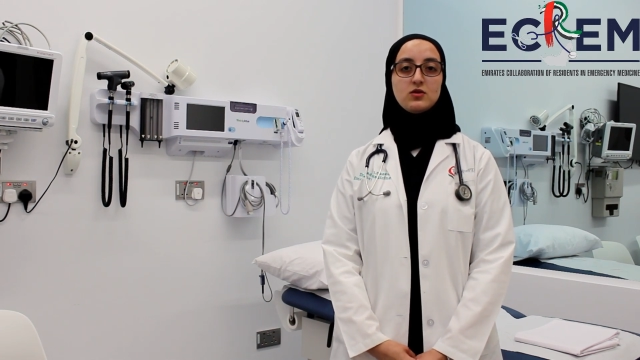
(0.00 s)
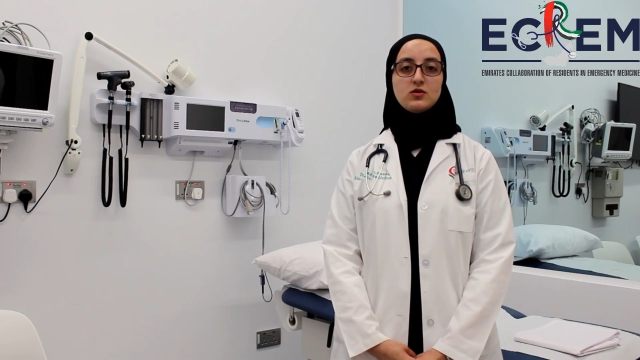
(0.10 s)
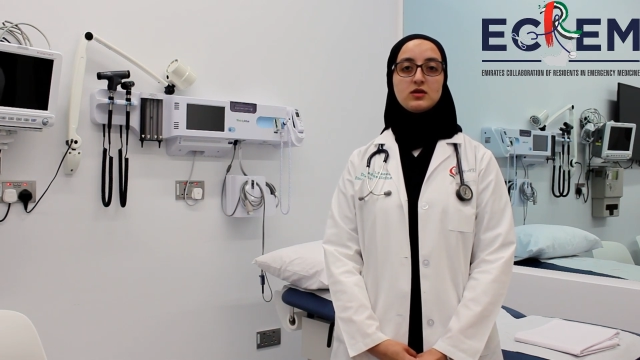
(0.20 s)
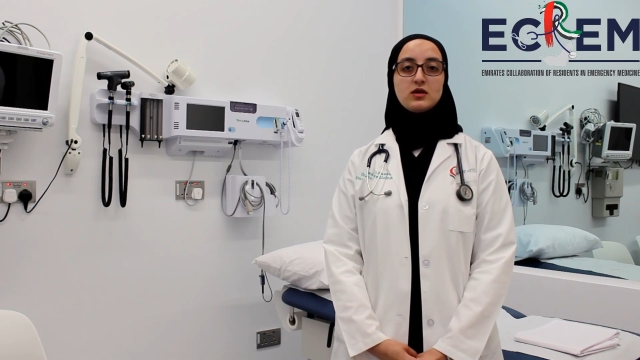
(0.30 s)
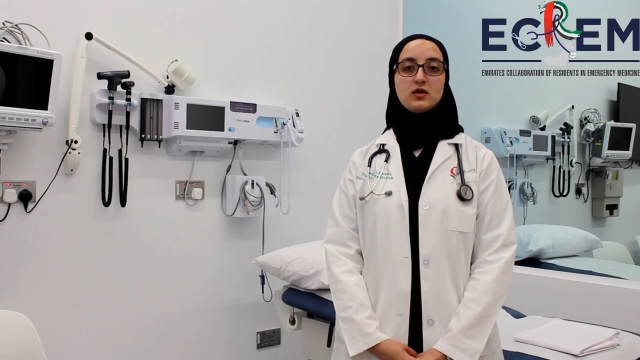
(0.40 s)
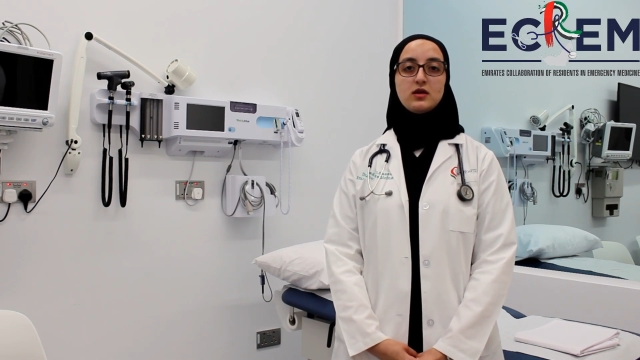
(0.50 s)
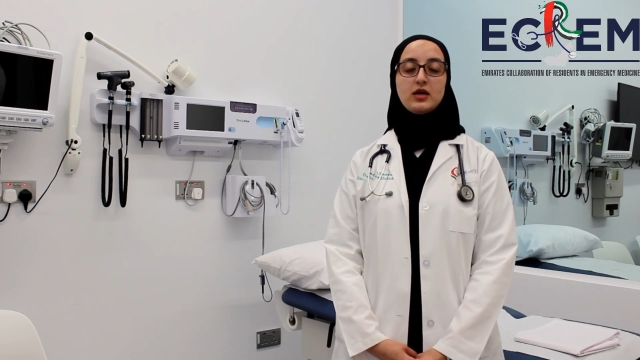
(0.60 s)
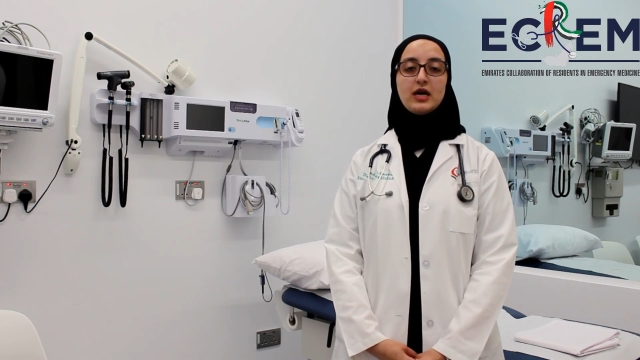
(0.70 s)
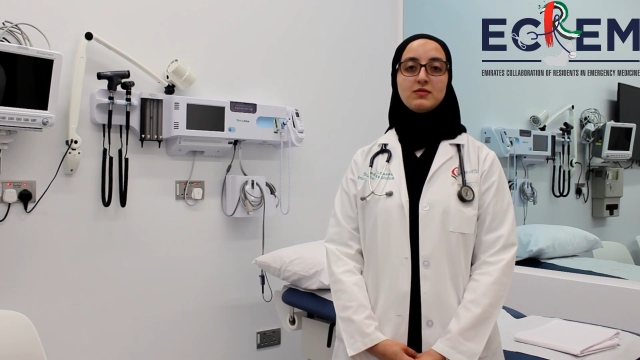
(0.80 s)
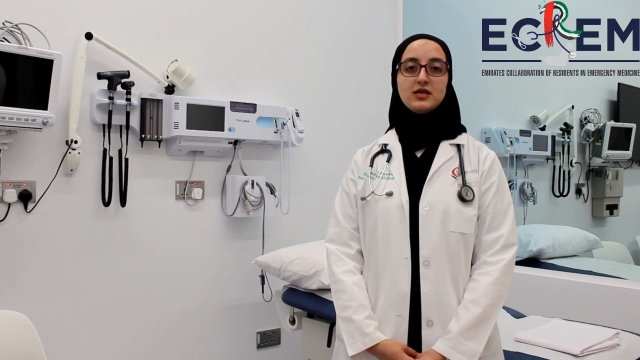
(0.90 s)
using
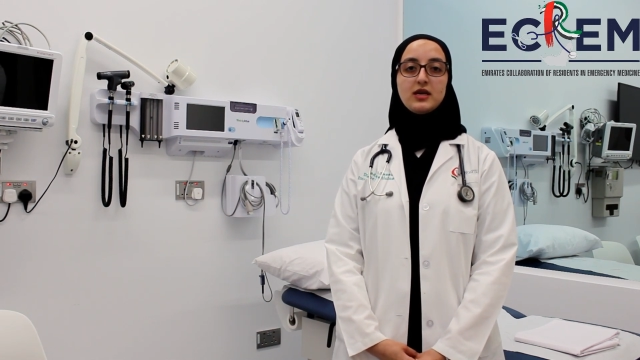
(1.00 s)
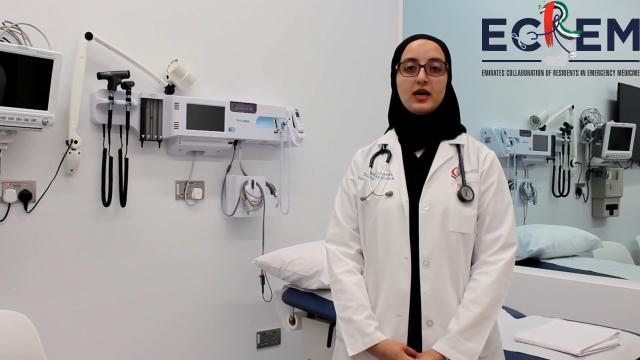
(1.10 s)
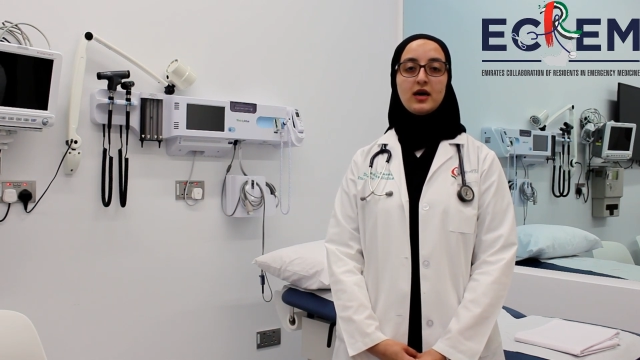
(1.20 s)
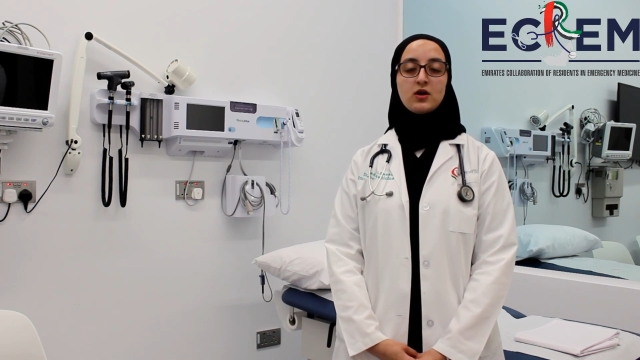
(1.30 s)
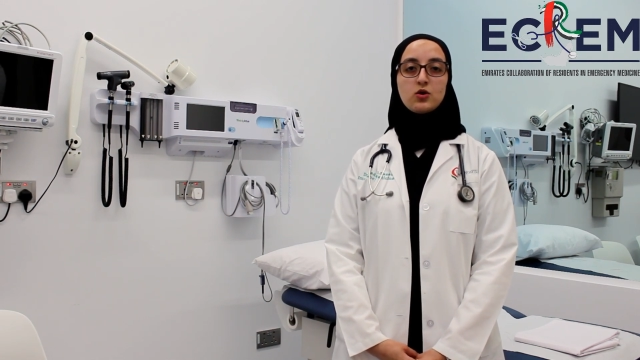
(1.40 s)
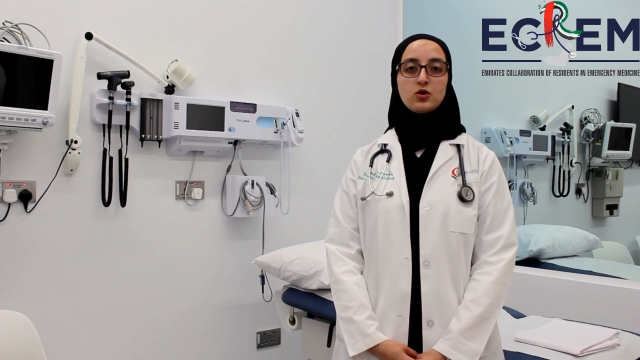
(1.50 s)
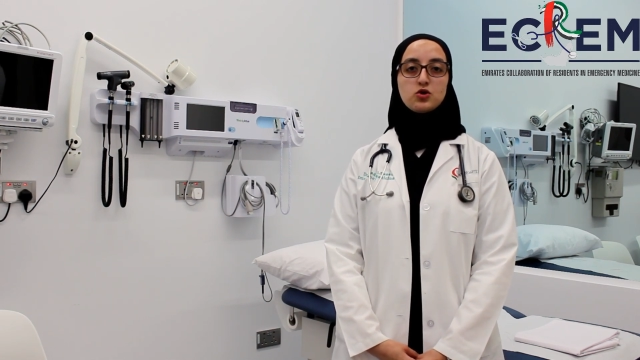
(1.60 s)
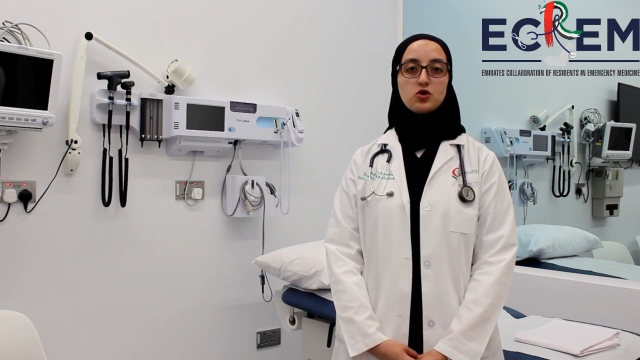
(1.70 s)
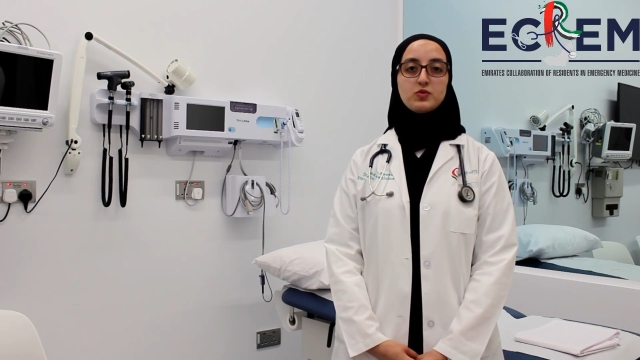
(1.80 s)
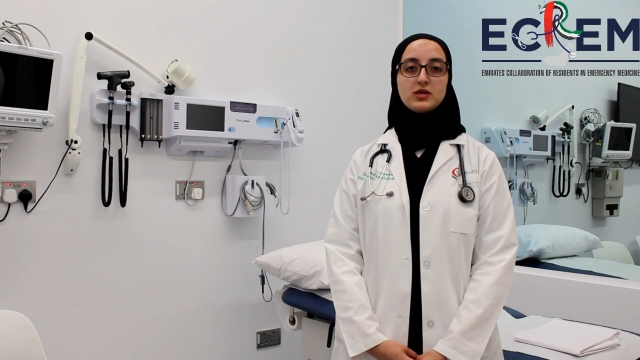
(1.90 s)
the empty can or
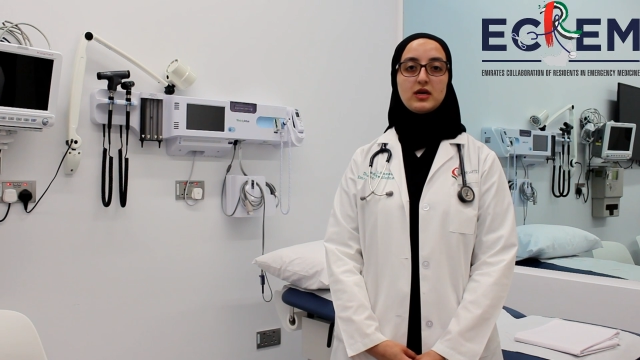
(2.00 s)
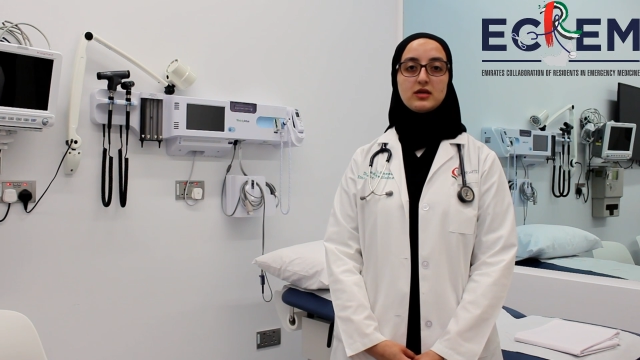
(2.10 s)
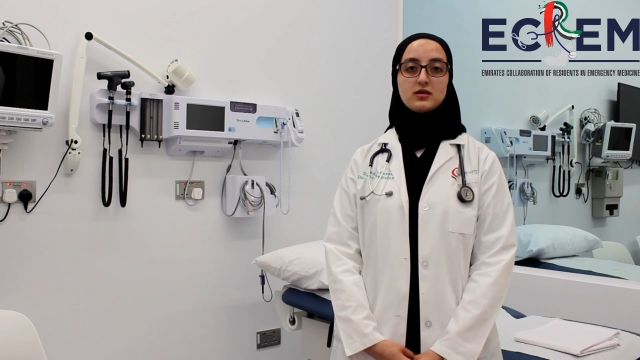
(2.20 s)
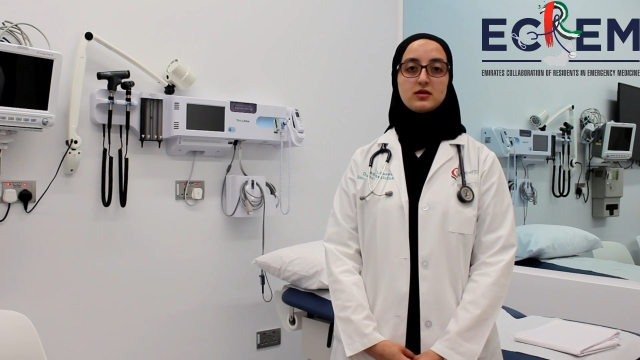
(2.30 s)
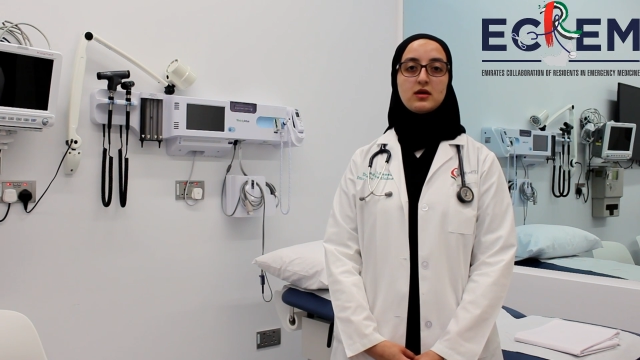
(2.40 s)
Jobe's test.